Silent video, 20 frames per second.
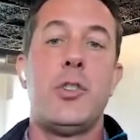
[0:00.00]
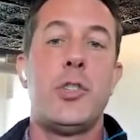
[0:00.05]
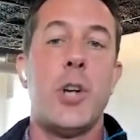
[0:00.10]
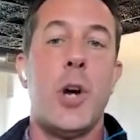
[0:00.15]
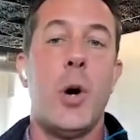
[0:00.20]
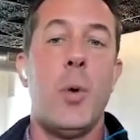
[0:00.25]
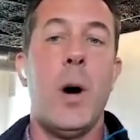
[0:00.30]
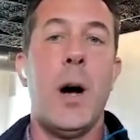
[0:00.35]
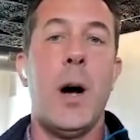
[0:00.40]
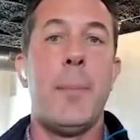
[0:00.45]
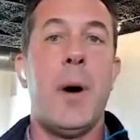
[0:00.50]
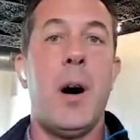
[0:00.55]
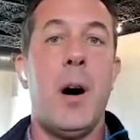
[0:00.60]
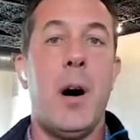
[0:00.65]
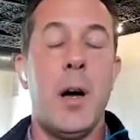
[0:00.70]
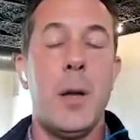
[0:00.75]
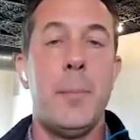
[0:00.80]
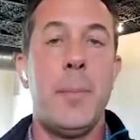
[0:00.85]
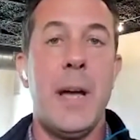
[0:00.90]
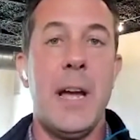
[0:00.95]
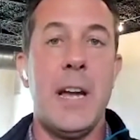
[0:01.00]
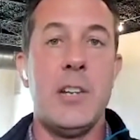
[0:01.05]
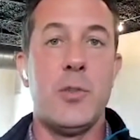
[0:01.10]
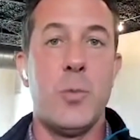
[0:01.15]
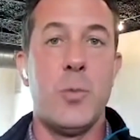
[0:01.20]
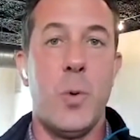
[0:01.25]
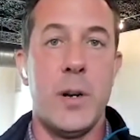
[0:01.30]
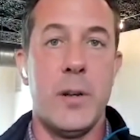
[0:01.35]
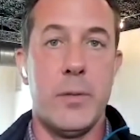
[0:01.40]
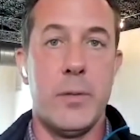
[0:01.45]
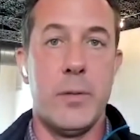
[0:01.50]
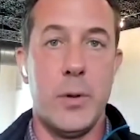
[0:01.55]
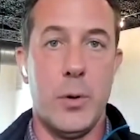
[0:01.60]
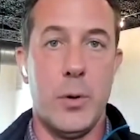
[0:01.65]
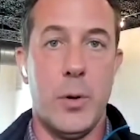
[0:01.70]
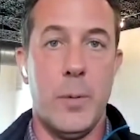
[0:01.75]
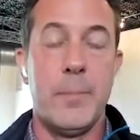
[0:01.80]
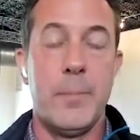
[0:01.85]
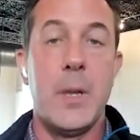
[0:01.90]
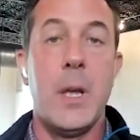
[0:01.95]
to show up on page 1 of
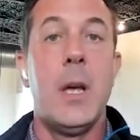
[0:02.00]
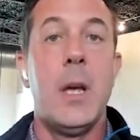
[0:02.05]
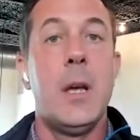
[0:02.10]
Google.